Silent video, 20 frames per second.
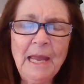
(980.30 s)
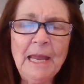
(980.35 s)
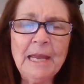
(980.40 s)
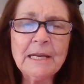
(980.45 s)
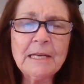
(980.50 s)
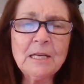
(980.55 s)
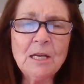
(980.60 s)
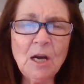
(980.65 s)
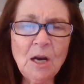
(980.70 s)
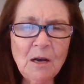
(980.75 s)

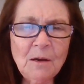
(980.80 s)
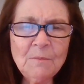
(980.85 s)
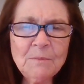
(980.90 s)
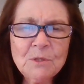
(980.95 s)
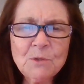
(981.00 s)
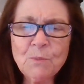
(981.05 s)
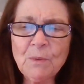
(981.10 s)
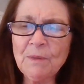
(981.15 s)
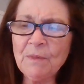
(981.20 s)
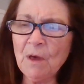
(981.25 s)
It
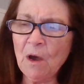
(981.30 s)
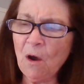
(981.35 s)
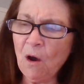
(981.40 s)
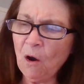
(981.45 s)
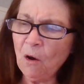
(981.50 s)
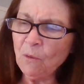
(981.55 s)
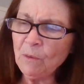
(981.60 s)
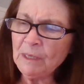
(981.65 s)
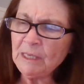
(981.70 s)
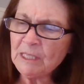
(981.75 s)
comes when the
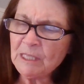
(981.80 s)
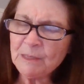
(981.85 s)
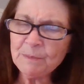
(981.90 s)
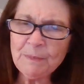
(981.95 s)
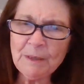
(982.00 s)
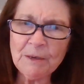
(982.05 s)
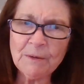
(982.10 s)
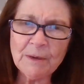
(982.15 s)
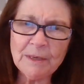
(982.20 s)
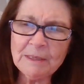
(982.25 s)
Holy
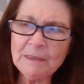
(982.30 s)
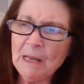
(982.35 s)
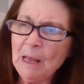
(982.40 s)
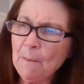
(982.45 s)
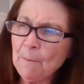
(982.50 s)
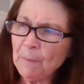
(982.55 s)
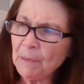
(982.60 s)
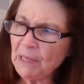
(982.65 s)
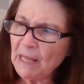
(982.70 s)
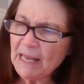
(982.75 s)
Spirit
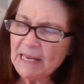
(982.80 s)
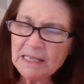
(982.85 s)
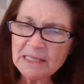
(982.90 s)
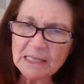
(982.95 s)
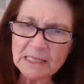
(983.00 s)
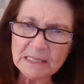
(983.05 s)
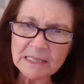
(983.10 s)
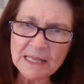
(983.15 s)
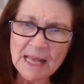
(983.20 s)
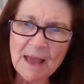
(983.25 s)

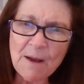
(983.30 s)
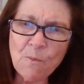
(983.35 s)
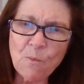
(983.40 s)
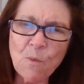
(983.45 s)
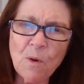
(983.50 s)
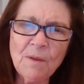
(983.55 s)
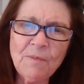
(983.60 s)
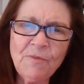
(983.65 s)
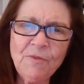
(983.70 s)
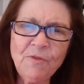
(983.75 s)
places that
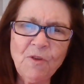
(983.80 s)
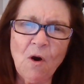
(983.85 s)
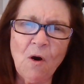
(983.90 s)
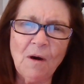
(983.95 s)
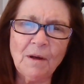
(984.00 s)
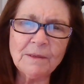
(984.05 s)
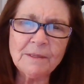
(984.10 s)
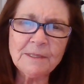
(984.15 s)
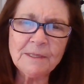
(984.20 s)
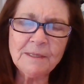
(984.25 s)
one
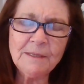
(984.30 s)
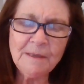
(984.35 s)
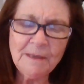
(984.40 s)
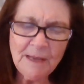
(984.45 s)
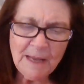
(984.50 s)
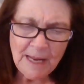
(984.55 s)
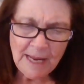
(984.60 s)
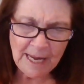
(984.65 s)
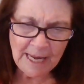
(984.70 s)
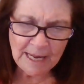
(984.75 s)
thought
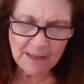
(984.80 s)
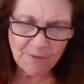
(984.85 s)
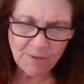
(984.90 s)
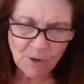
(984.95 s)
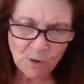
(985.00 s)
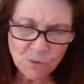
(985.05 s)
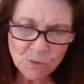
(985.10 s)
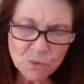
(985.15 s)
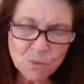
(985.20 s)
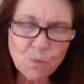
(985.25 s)
in
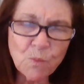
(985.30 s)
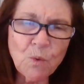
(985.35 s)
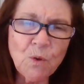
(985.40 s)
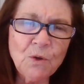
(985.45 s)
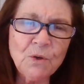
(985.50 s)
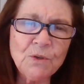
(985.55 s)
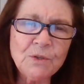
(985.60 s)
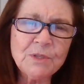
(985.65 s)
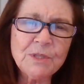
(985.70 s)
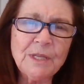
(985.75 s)
those
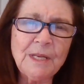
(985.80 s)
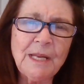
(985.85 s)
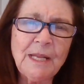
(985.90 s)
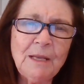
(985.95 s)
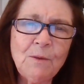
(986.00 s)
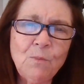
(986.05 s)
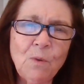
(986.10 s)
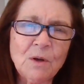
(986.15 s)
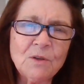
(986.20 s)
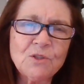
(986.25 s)
words that
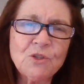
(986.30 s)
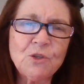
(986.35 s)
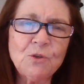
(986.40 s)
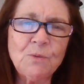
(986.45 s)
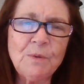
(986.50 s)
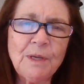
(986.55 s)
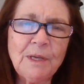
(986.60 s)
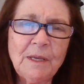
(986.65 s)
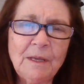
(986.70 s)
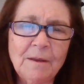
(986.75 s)
he wants
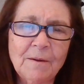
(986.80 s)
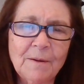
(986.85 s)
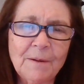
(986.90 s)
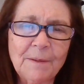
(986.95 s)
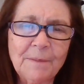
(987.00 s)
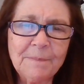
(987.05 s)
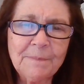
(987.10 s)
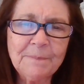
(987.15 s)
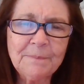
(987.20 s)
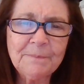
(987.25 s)
you to hear.
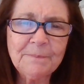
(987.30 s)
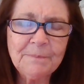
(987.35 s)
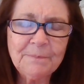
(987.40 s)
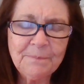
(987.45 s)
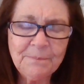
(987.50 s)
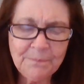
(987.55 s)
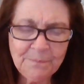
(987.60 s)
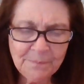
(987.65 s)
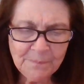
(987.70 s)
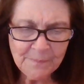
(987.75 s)

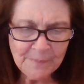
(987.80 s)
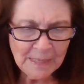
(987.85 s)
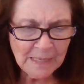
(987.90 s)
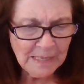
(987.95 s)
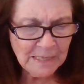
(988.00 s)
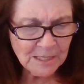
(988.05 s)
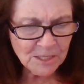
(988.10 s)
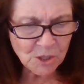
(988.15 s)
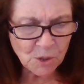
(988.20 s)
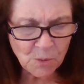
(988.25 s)

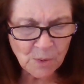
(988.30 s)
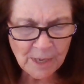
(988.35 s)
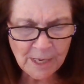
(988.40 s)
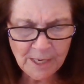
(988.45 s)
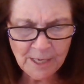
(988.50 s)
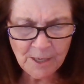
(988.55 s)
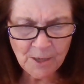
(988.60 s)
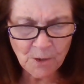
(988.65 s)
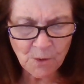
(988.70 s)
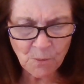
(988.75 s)
So
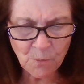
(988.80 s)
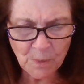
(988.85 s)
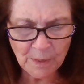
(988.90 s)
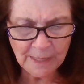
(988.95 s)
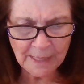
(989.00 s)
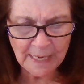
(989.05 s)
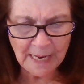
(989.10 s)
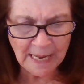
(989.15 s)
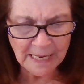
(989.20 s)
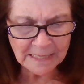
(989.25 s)
hear
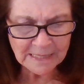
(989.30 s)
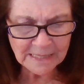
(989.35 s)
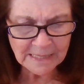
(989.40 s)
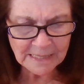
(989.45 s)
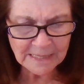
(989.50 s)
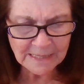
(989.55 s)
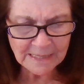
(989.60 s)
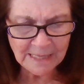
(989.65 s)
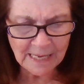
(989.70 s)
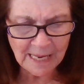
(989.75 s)
what he has
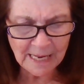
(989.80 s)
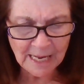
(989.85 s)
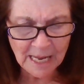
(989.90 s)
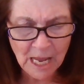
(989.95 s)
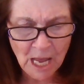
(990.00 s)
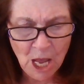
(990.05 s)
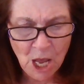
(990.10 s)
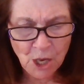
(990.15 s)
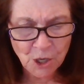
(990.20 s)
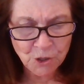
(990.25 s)
to say.
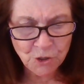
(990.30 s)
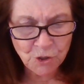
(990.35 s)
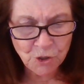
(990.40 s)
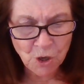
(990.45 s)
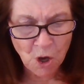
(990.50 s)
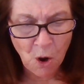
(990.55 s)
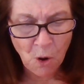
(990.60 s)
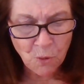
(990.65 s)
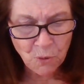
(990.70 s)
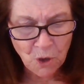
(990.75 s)

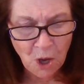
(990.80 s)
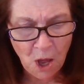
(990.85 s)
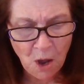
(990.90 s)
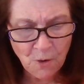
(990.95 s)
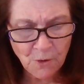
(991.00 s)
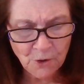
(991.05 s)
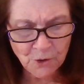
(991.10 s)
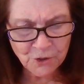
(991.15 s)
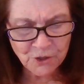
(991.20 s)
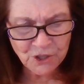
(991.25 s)
No
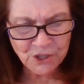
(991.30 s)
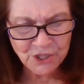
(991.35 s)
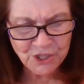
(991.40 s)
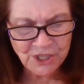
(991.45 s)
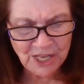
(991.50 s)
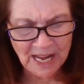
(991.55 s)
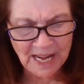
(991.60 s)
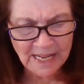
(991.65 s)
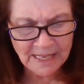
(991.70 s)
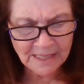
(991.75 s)
longer
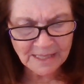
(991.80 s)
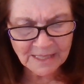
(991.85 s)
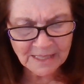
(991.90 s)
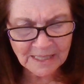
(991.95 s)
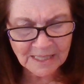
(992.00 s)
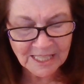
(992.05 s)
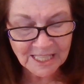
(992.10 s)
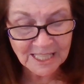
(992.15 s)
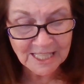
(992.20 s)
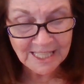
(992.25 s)
states
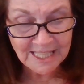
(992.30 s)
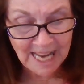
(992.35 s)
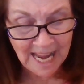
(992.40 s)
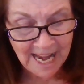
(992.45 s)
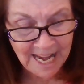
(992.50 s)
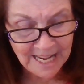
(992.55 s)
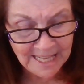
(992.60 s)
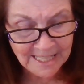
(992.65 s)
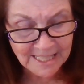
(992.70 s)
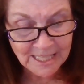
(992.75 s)

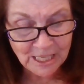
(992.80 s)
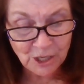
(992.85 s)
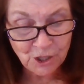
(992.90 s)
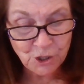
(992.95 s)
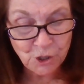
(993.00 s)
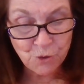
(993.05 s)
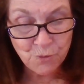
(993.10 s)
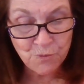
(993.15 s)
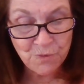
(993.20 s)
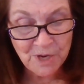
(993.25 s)
states
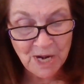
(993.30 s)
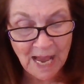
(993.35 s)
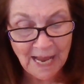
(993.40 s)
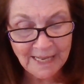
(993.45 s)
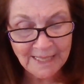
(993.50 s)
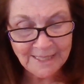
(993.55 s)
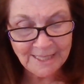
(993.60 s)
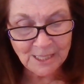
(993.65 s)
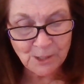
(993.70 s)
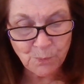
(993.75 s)

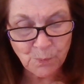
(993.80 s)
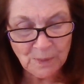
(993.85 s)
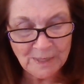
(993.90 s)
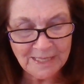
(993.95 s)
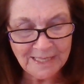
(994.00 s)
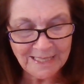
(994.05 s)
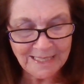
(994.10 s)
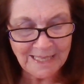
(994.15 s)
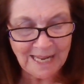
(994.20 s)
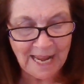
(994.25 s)
united
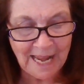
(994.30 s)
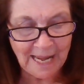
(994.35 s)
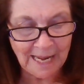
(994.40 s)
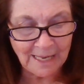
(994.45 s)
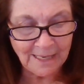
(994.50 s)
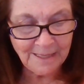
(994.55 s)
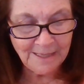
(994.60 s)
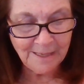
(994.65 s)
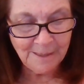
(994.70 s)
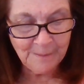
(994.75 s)
we
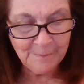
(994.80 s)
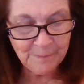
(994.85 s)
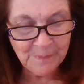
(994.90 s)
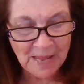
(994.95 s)
stand